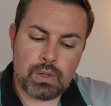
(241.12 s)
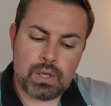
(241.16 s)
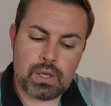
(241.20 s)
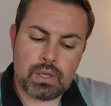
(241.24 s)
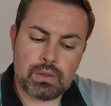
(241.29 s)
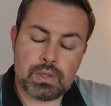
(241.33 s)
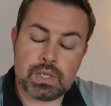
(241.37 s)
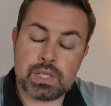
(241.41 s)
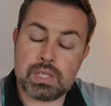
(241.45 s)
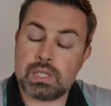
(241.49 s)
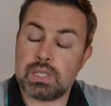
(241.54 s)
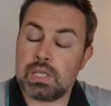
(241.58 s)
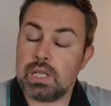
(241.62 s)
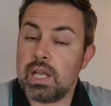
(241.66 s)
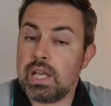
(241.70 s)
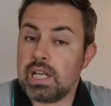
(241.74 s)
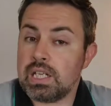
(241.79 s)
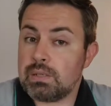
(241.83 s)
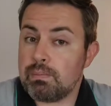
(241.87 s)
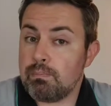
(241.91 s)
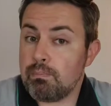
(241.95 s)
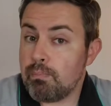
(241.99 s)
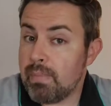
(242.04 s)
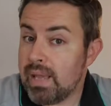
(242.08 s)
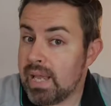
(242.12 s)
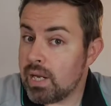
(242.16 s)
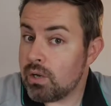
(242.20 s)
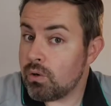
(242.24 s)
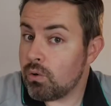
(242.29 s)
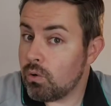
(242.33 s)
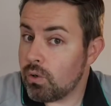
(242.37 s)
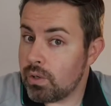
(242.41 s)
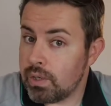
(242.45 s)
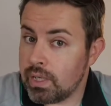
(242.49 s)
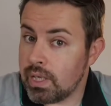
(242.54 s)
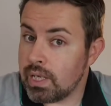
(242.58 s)
the state may
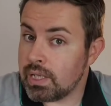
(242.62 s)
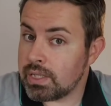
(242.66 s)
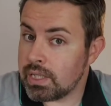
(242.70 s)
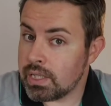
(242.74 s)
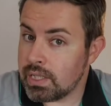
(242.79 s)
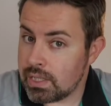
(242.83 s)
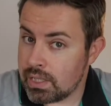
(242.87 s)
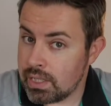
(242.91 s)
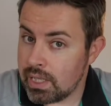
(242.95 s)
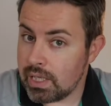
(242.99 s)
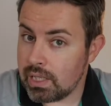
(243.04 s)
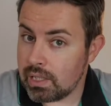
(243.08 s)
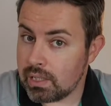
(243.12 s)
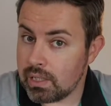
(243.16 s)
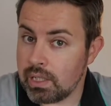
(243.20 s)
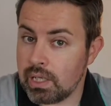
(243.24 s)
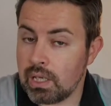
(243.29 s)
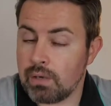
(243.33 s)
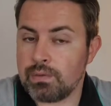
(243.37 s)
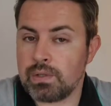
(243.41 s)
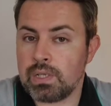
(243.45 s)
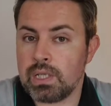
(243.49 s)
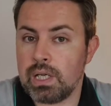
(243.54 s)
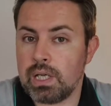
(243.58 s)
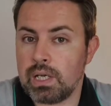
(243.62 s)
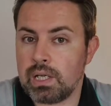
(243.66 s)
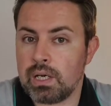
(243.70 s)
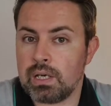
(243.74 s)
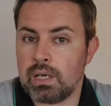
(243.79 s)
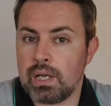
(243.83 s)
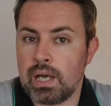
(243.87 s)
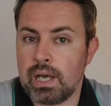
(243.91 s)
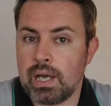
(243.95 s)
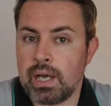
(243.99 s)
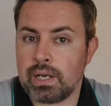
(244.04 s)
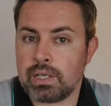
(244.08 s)
not necessarily have taken
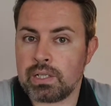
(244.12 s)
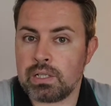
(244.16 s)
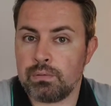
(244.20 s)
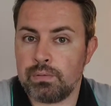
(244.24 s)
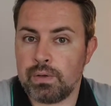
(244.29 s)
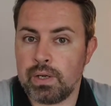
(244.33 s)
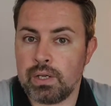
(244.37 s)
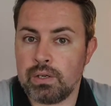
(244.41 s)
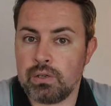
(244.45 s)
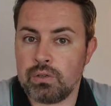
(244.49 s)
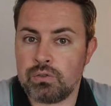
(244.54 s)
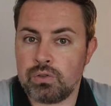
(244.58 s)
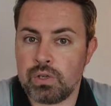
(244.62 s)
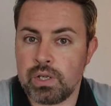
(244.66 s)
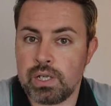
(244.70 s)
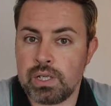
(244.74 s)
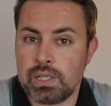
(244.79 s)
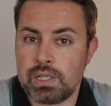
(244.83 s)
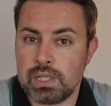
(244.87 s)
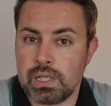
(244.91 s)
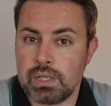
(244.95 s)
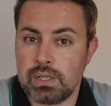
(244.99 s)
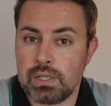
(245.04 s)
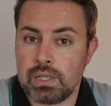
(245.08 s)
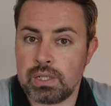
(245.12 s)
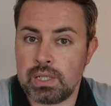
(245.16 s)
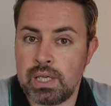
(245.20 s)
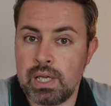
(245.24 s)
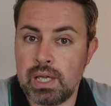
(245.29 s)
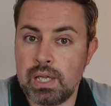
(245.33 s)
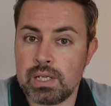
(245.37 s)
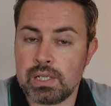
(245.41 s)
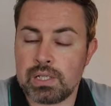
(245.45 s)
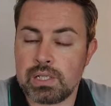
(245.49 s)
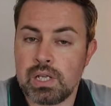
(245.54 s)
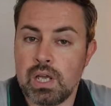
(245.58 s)
an active interest in the
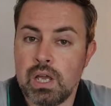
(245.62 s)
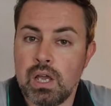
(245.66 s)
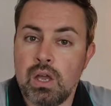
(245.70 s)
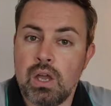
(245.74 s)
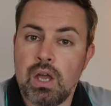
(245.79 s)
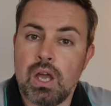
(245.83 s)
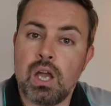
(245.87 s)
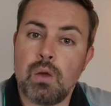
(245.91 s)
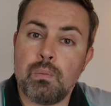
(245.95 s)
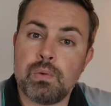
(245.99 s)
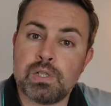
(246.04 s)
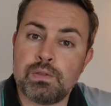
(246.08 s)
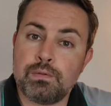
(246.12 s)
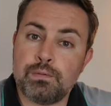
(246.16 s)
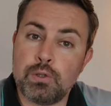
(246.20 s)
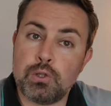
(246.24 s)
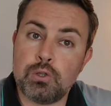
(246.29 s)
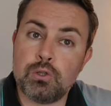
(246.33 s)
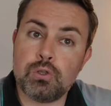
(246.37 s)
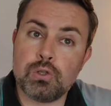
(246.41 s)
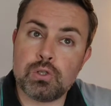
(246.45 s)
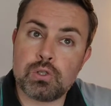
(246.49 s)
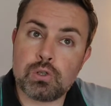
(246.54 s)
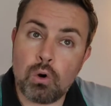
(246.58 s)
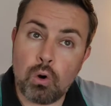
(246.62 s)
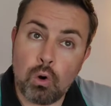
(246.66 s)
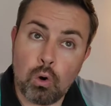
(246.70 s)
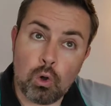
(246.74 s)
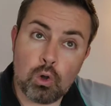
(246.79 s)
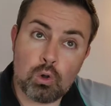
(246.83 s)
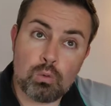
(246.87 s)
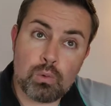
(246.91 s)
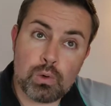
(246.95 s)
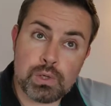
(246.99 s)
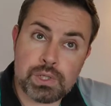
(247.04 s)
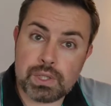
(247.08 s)
case. It was viewed
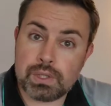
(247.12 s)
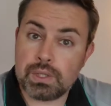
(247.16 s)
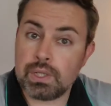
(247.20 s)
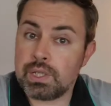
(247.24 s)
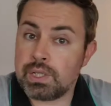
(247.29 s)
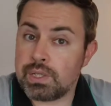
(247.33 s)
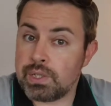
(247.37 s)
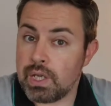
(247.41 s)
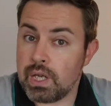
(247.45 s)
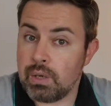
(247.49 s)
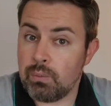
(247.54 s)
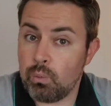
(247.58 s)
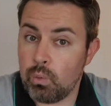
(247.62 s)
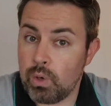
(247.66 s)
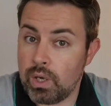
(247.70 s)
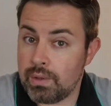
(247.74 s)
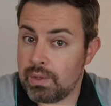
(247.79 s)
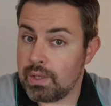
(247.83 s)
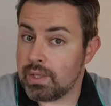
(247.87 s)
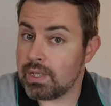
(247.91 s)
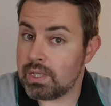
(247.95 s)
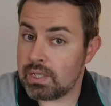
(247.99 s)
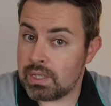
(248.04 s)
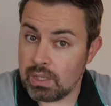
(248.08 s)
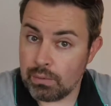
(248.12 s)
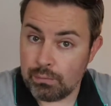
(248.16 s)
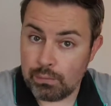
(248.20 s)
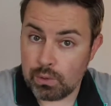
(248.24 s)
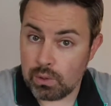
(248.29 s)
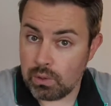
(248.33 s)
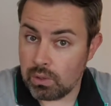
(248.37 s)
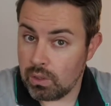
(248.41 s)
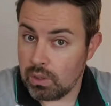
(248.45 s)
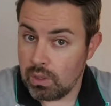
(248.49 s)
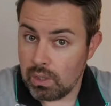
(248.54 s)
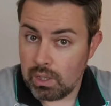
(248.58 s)
almost in the same way that
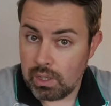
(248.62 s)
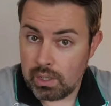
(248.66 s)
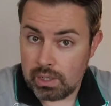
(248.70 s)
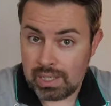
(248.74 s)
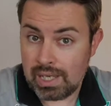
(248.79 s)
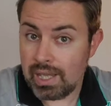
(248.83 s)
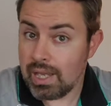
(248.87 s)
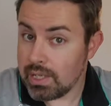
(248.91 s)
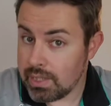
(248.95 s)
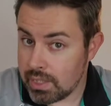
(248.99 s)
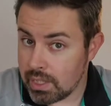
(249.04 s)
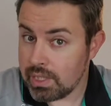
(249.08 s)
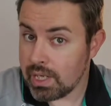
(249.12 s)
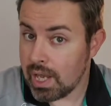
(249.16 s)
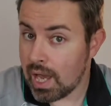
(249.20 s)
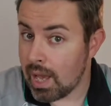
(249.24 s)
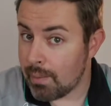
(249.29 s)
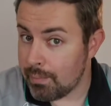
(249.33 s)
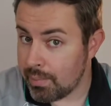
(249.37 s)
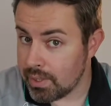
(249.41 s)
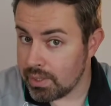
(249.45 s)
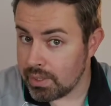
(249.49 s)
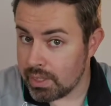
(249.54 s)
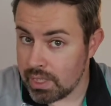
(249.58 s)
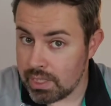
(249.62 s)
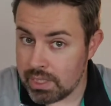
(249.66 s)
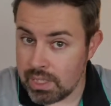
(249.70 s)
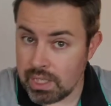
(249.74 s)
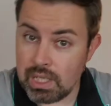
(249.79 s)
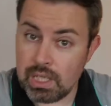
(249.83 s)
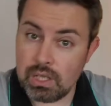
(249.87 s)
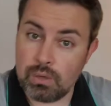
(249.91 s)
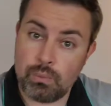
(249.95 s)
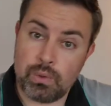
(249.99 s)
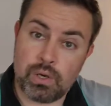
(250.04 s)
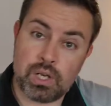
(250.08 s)
civil cases happen
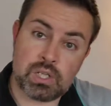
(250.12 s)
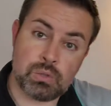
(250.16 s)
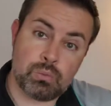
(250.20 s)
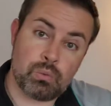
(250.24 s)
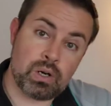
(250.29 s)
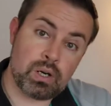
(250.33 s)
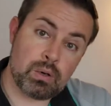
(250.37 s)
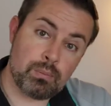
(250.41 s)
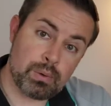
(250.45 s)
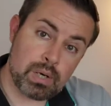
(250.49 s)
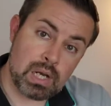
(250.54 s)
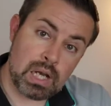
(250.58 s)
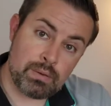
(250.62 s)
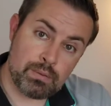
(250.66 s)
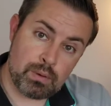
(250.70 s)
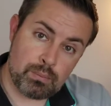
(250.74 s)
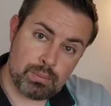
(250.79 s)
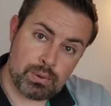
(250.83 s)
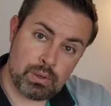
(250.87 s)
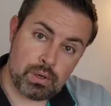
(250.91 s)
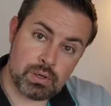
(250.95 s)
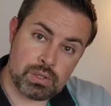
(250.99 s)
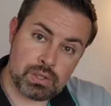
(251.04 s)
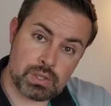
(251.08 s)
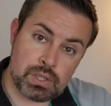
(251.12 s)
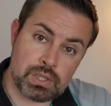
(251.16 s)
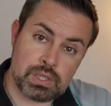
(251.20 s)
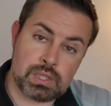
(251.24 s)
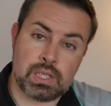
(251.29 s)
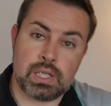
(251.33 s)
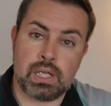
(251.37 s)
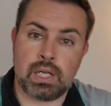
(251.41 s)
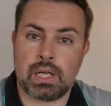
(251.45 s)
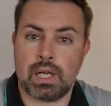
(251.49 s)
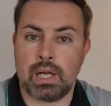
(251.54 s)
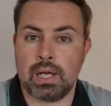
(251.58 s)
today, where it's one private person
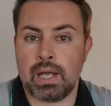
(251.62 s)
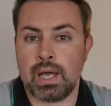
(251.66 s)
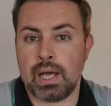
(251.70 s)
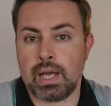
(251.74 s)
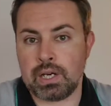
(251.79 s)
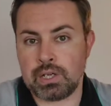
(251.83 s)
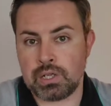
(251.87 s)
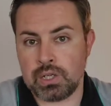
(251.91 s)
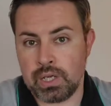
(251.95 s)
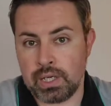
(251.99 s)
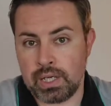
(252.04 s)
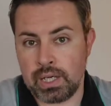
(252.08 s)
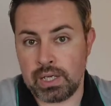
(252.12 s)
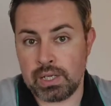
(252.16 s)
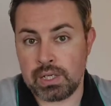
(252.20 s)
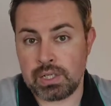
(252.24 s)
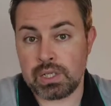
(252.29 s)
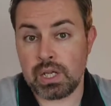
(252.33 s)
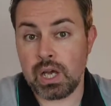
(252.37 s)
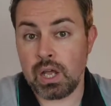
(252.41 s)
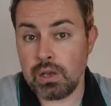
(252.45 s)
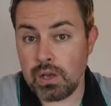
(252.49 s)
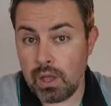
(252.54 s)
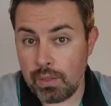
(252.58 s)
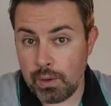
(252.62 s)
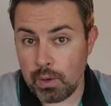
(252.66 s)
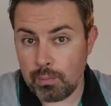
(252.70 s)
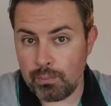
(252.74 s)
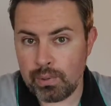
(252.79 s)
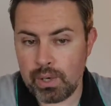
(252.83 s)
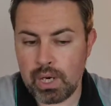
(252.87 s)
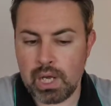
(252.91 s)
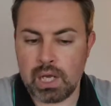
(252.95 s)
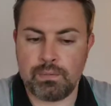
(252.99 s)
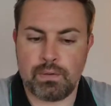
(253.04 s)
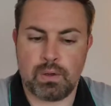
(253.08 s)
taking an action against another
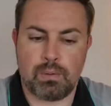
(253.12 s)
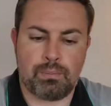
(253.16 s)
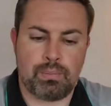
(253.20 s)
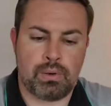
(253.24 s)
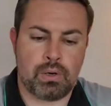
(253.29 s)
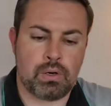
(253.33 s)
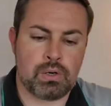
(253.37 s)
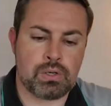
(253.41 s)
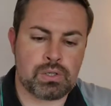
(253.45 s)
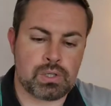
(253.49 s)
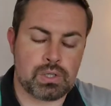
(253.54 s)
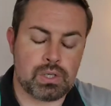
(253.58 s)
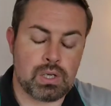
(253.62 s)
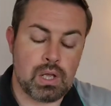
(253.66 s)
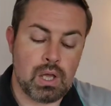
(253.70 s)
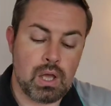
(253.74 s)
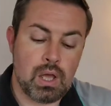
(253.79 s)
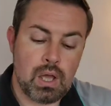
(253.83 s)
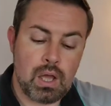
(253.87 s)
private person.